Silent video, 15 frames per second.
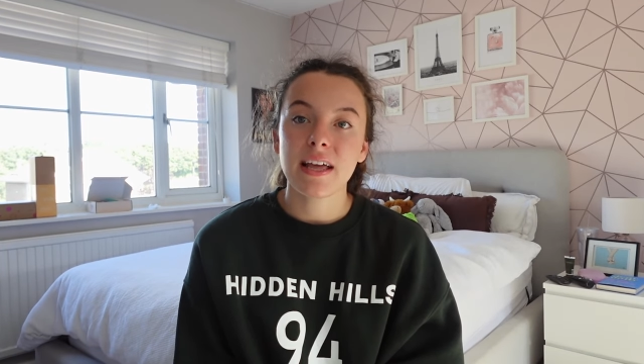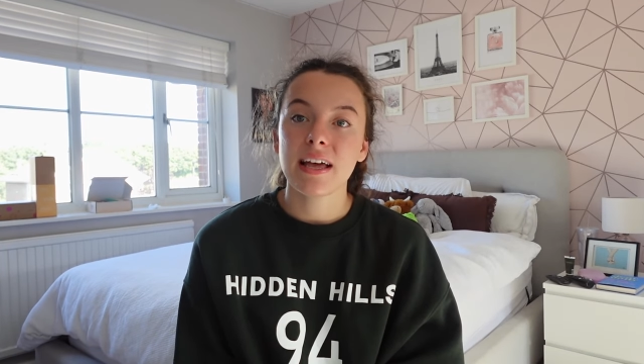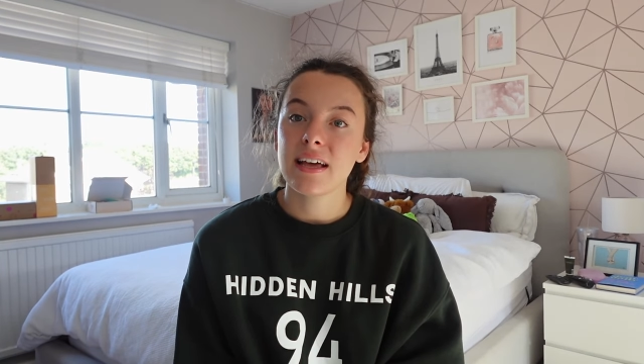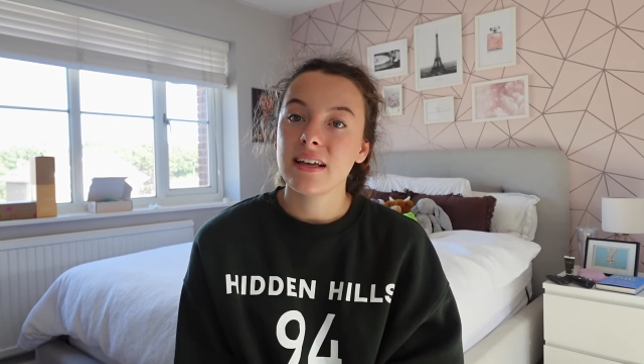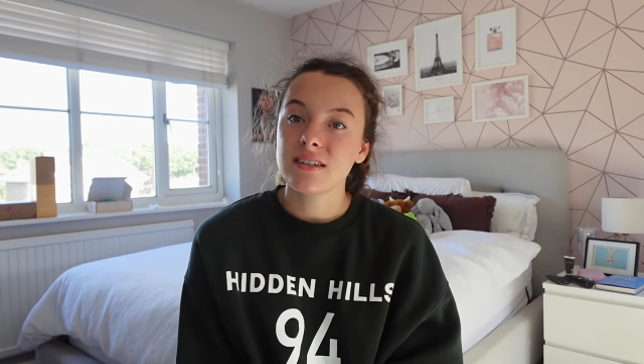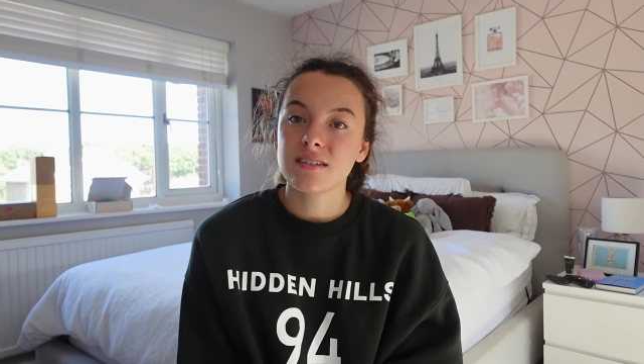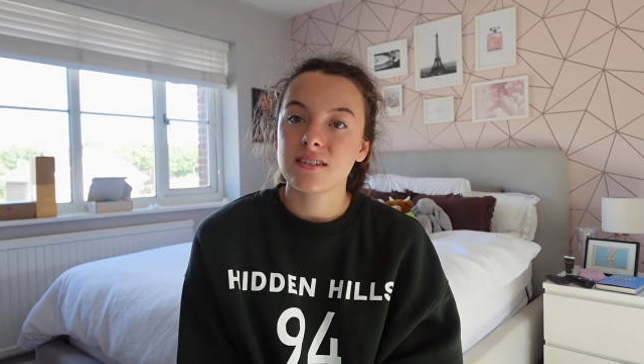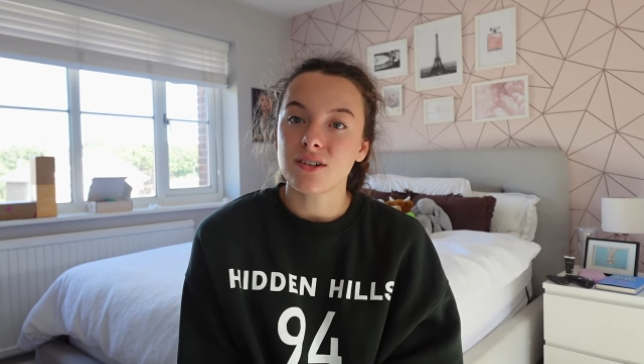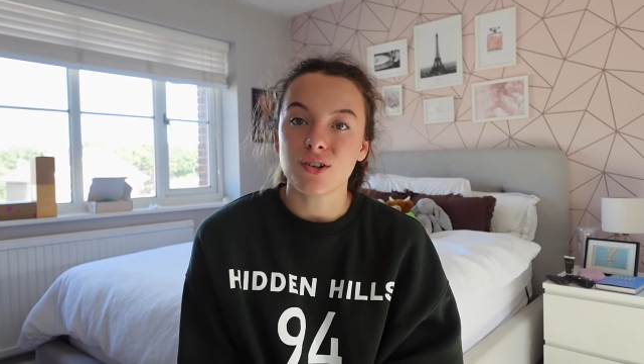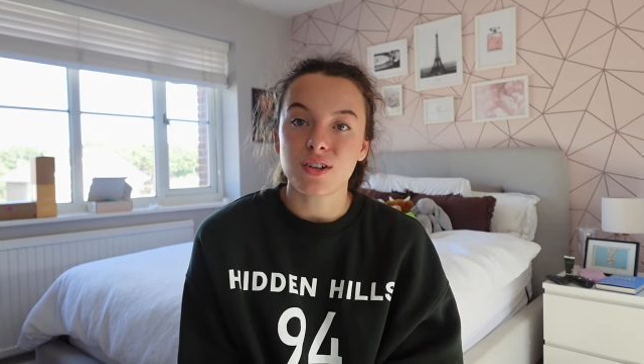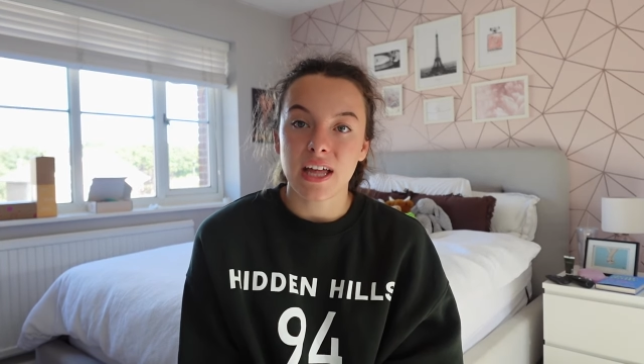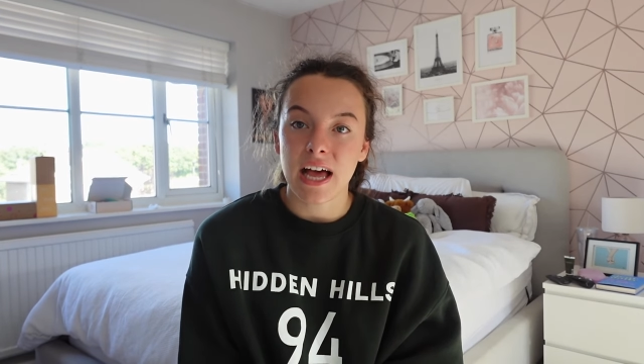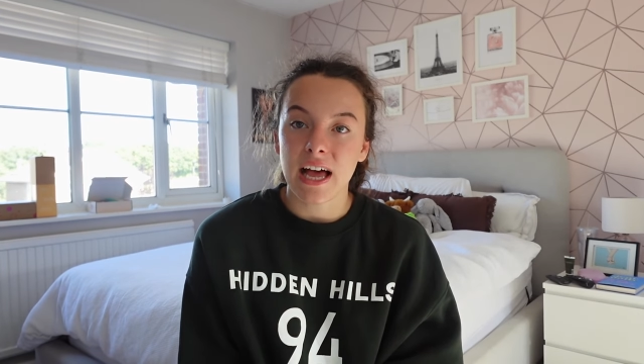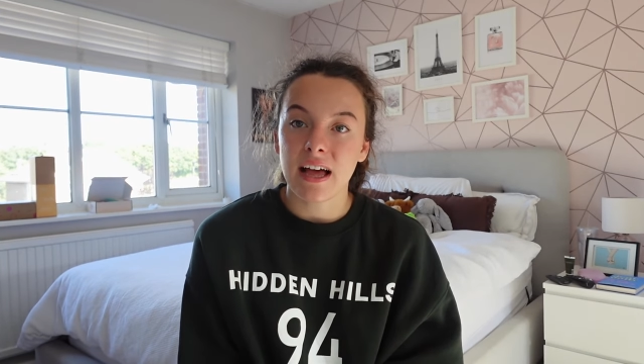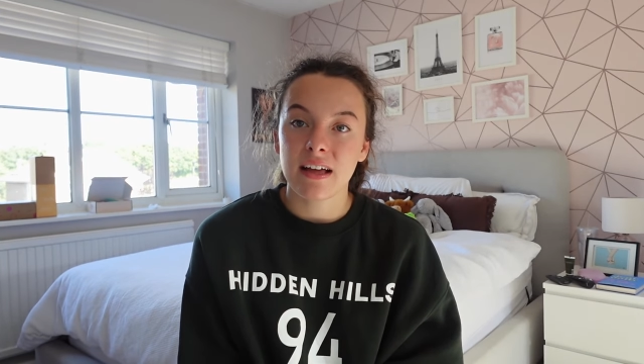it is still
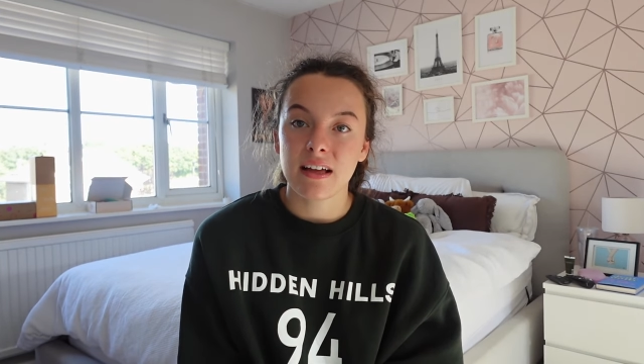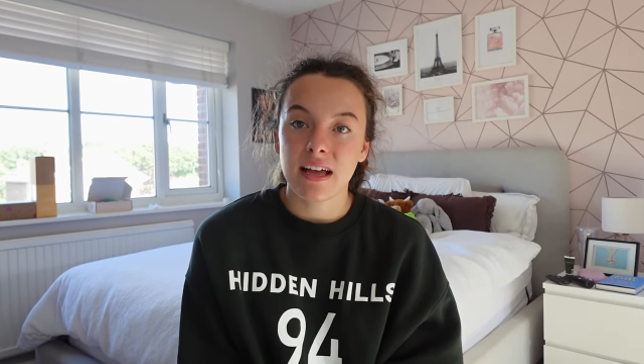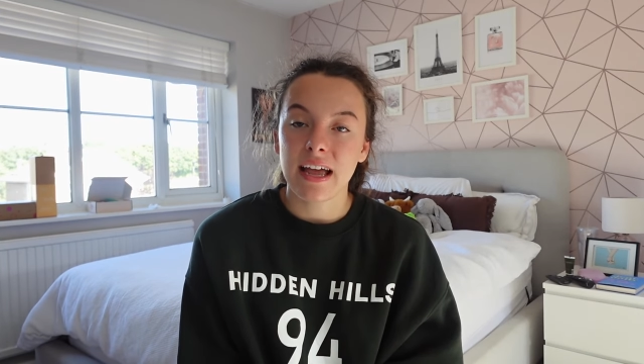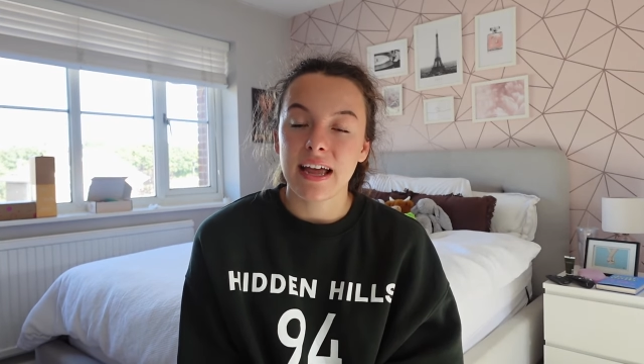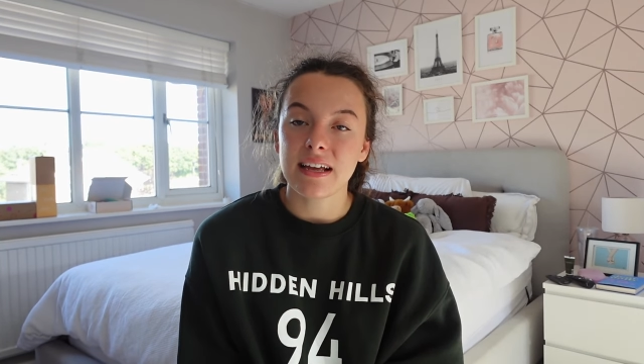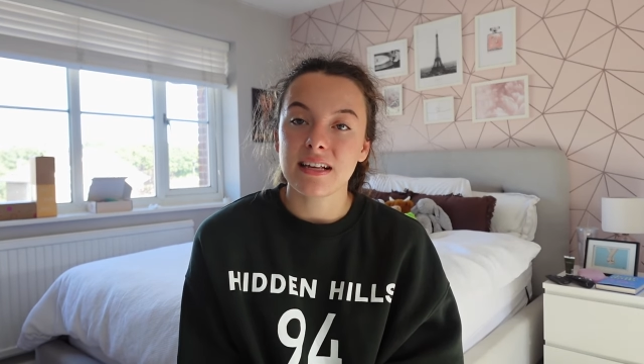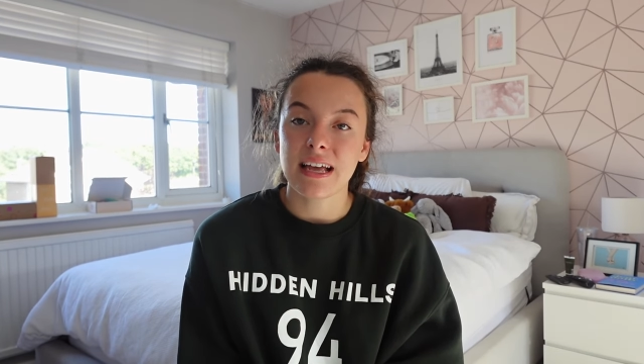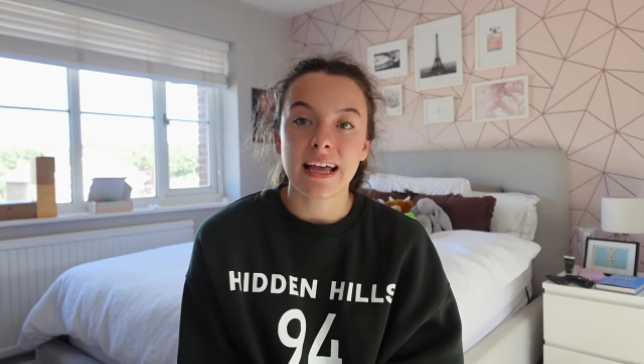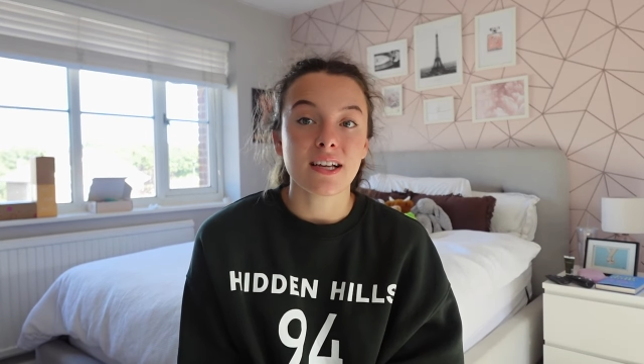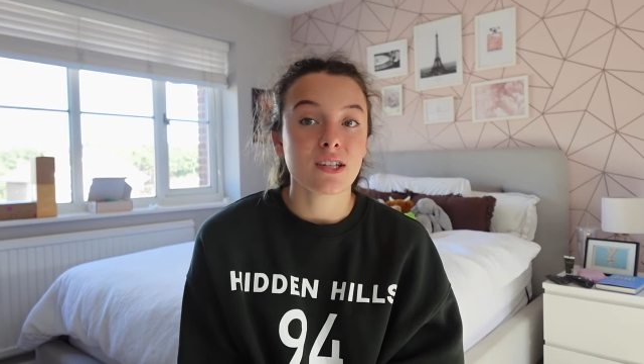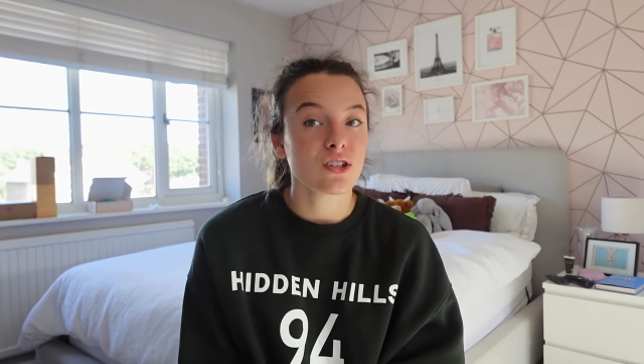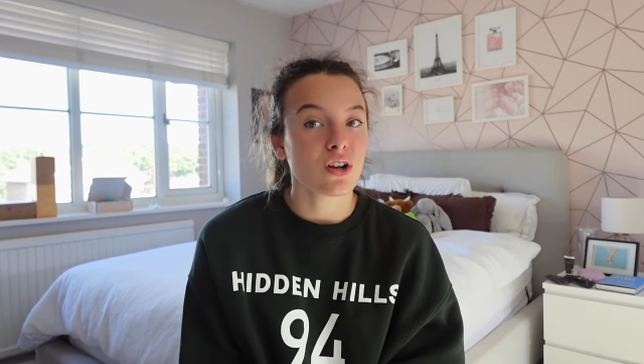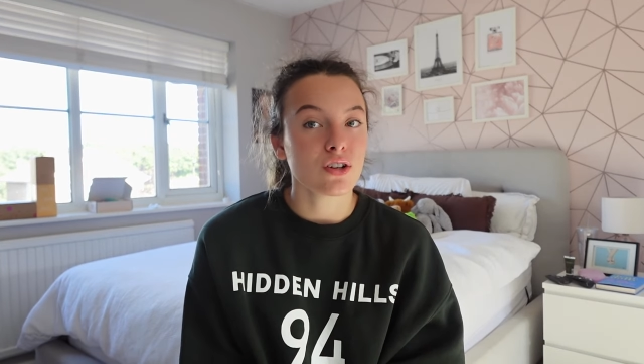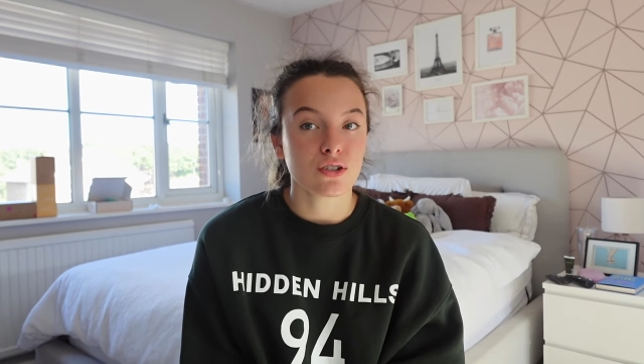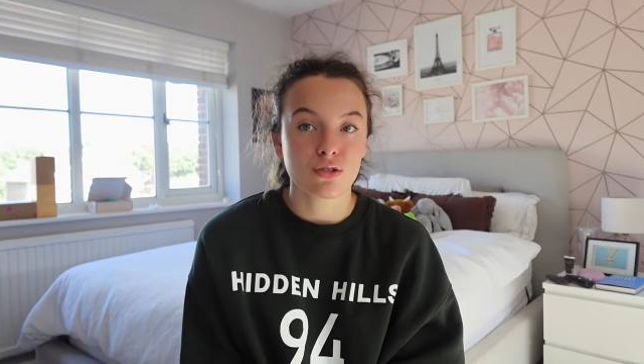there it,
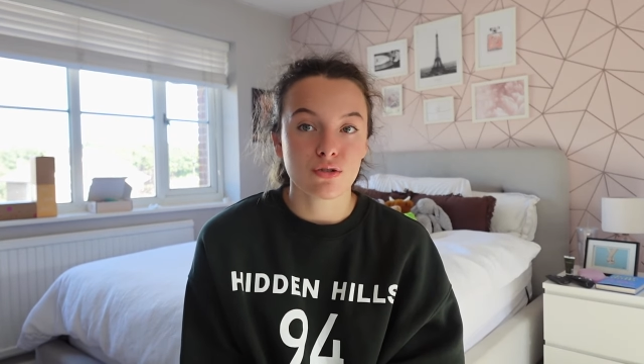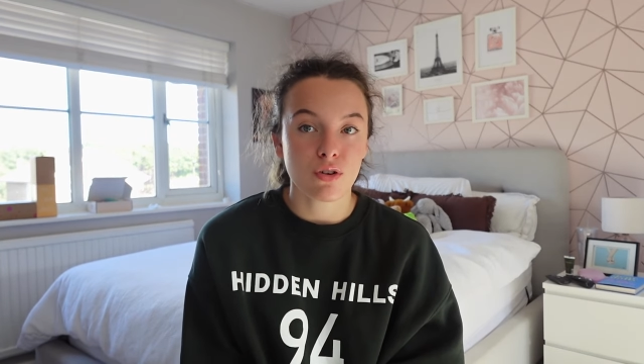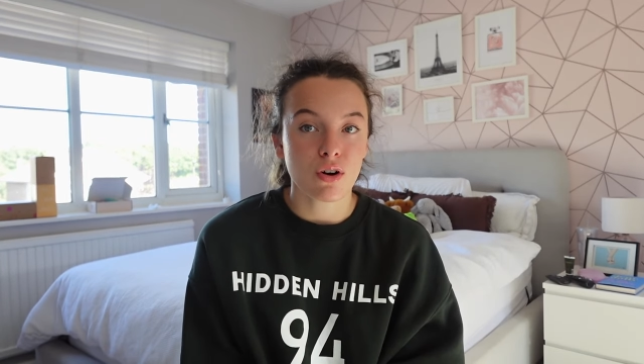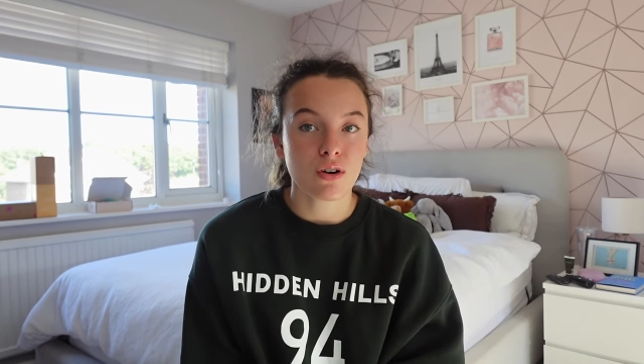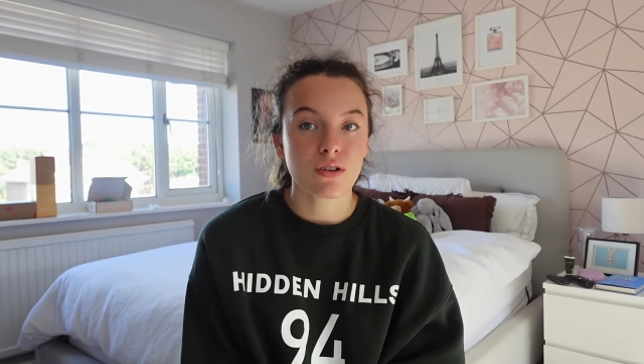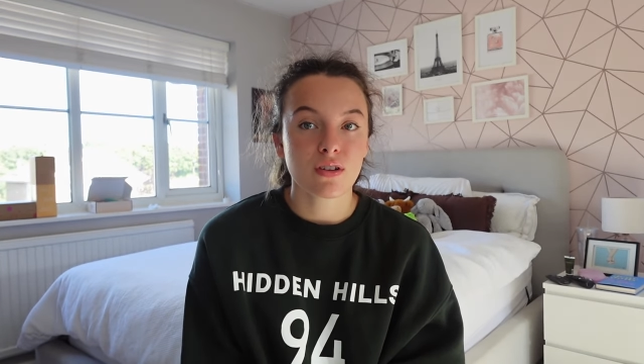it's not as strong